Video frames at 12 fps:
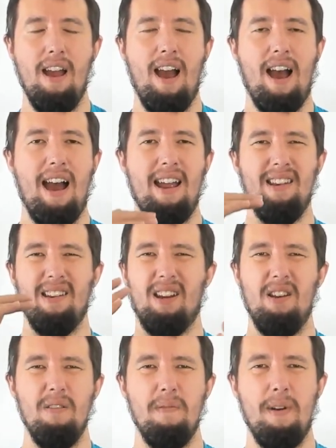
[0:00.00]
And
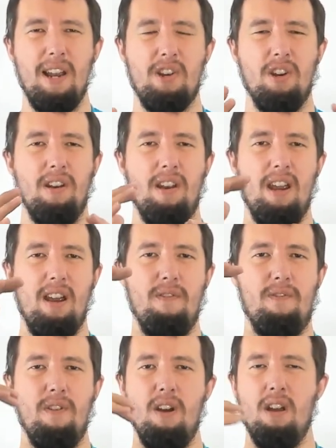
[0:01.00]
can you imagine
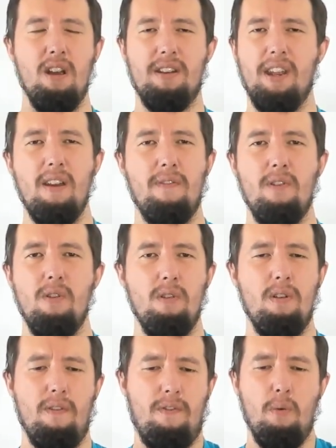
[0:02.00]
if
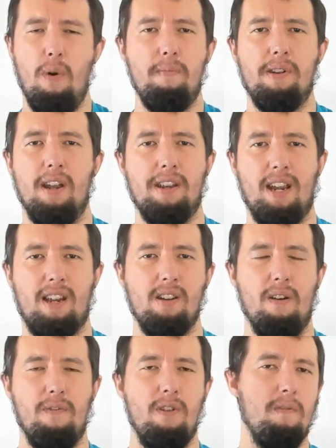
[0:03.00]
the website takes
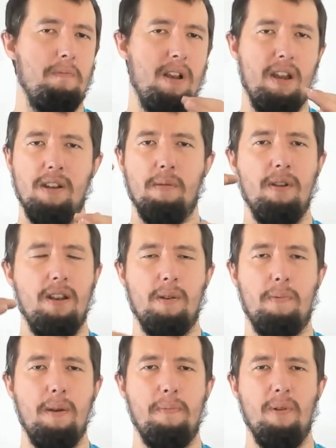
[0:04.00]
off and you have millions and millions
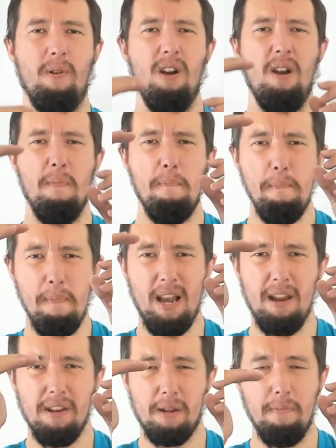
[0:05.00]
of people,
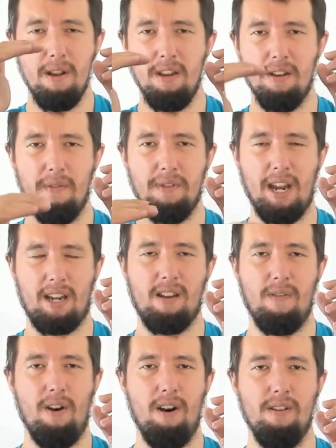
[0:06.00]
millions and millions of text
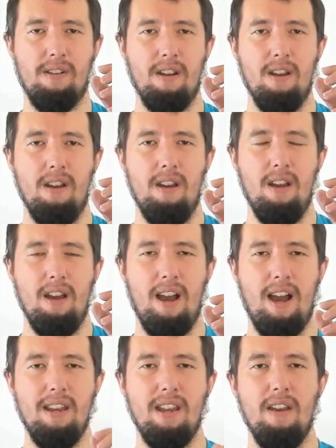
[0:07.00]
files,
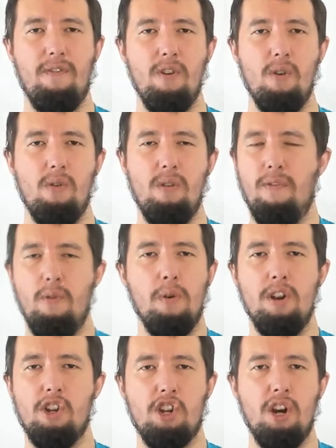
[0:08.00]
and if you
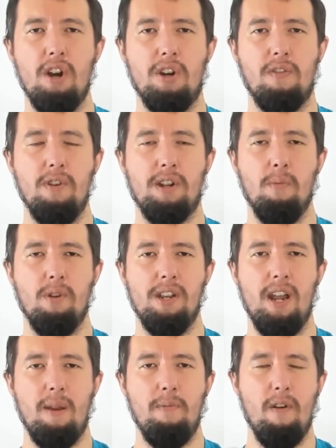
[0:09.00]
want to search for someone's
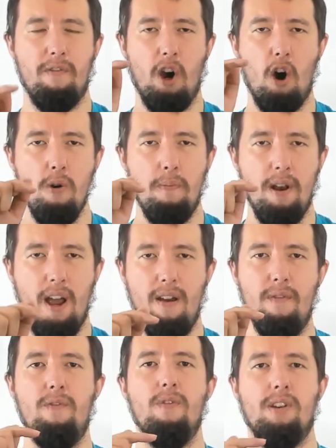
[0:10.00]
name, you have to open
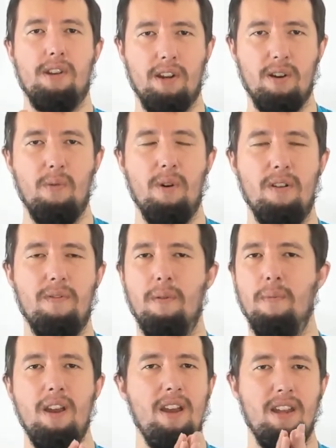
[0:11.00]
every single one of
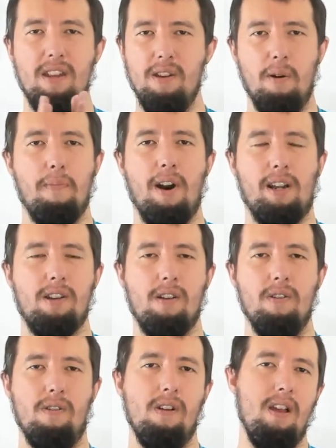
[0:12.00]
them. It's not
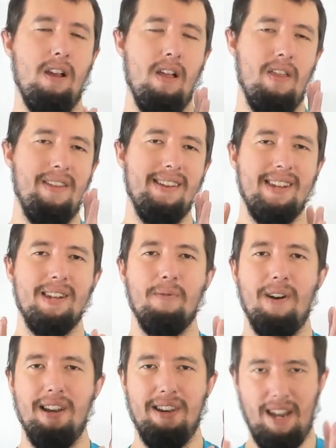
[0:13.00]
practical. This is
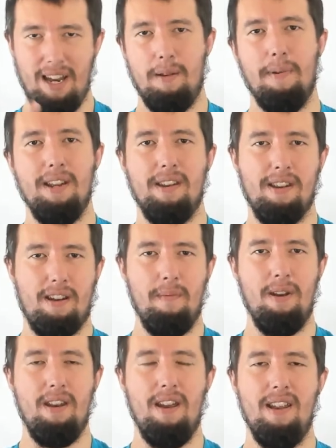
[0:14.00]
where databases come
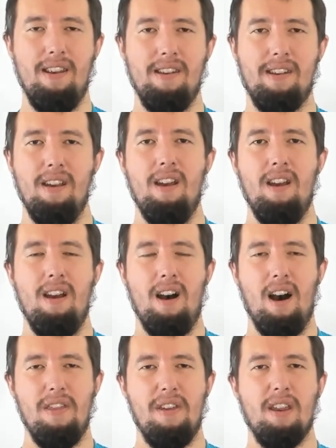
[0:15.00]
in, and
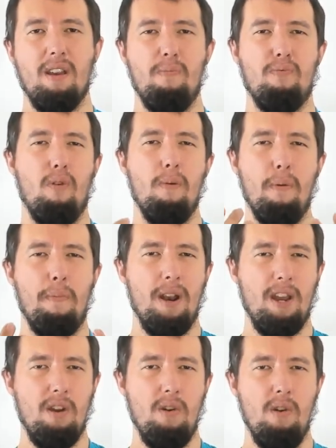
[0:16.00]
I think probably
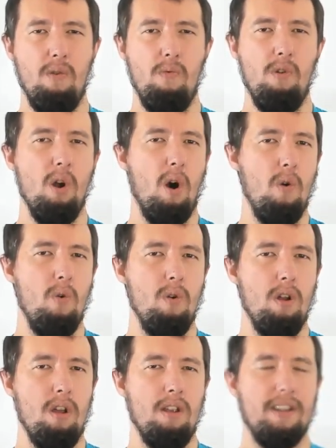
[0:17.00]
you know
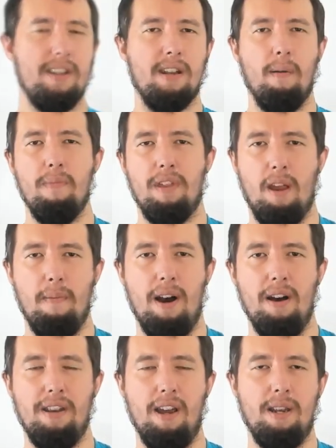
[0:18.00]
something
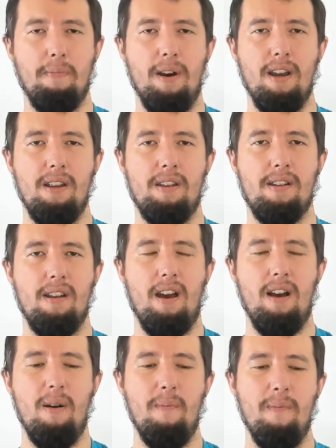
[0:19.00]
about a database,
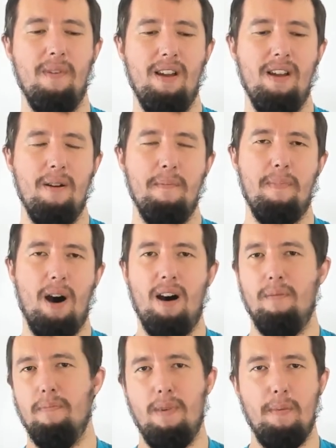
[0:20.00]

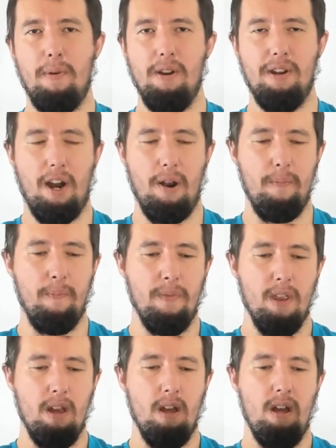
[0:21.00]
but maybe you don't.
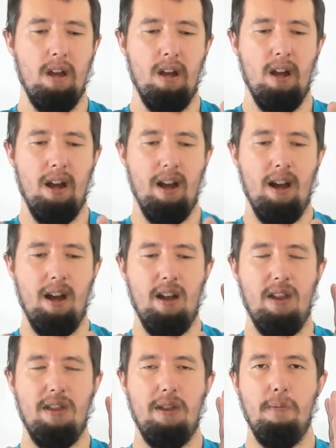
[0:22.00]

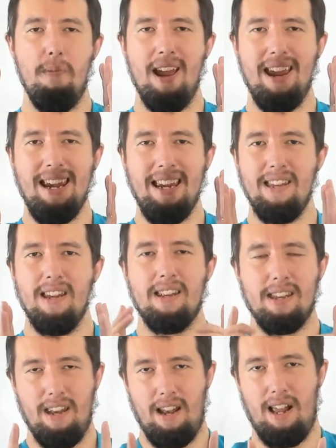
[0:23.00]
The
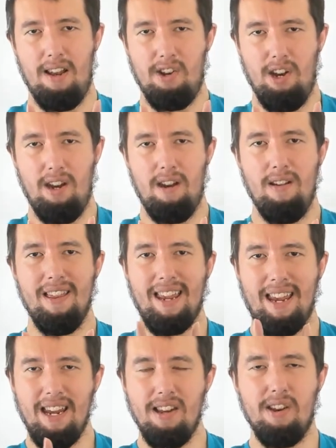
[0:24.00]
easiest analogy
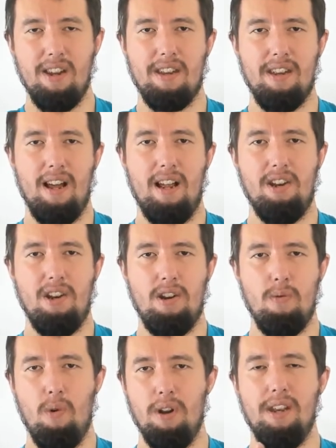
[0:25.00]

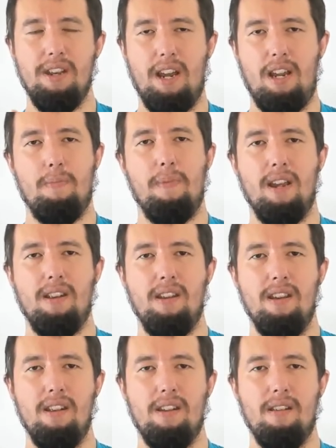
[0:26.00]
to what a database
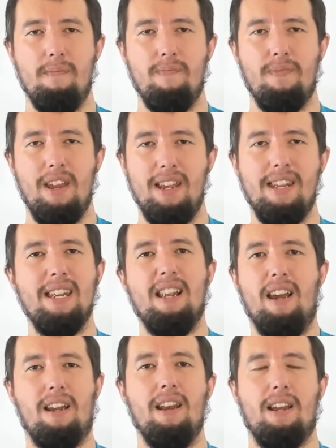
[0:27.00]
is it's
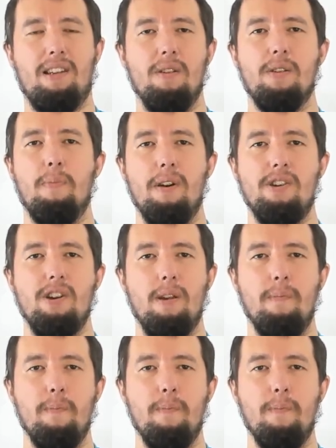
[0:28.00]
like an Excel spreadsheet.